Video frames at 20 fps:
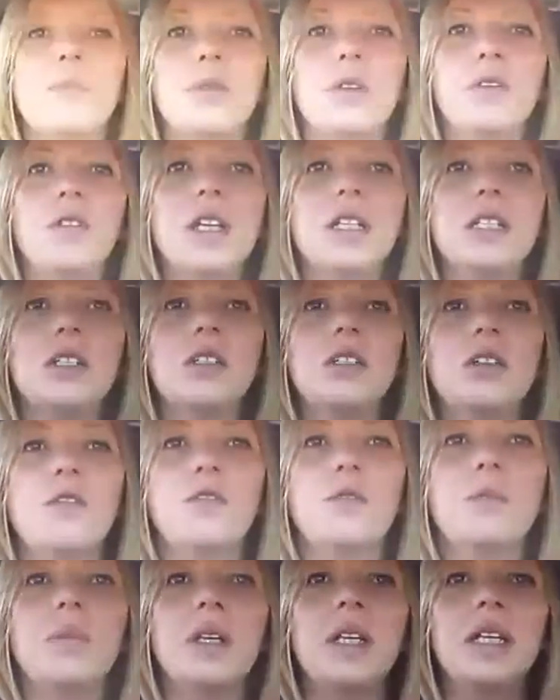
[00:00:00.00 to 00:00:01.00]
preventing you
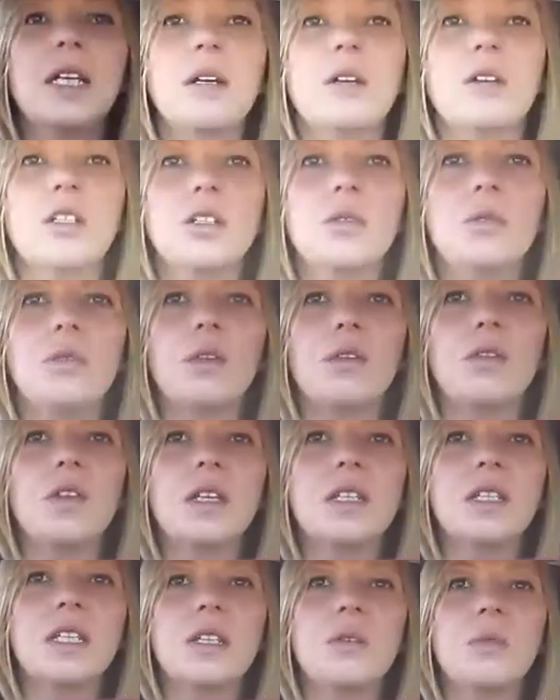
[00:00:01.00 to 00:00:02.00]
from being able to do all the
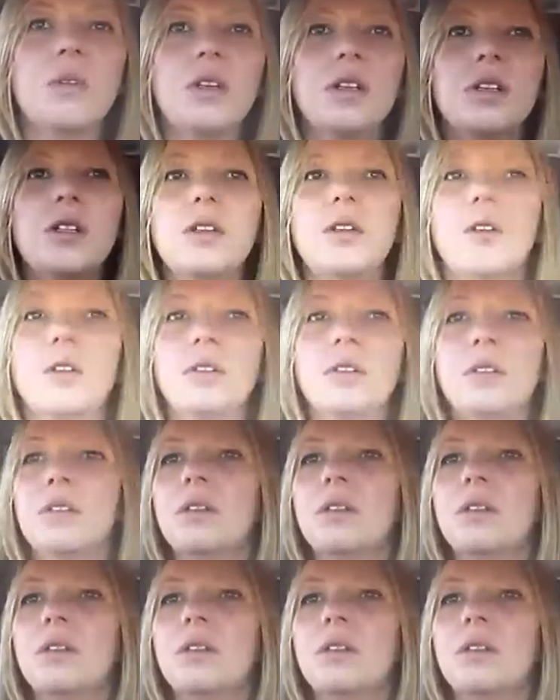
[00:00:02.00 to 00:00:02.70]
things that you want to do,